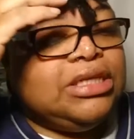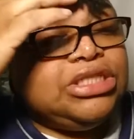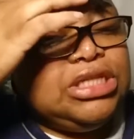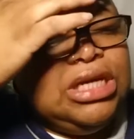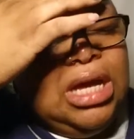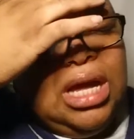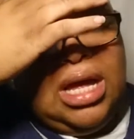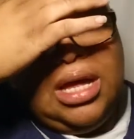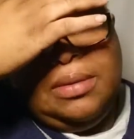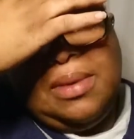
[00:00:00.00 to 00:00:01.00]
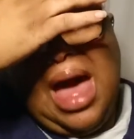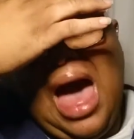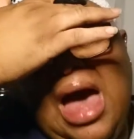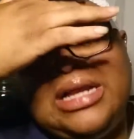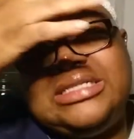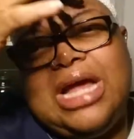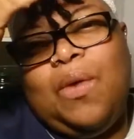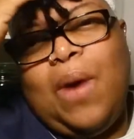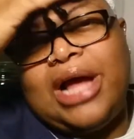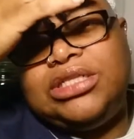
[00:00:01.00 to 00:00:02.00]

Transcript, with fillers: she, I understand why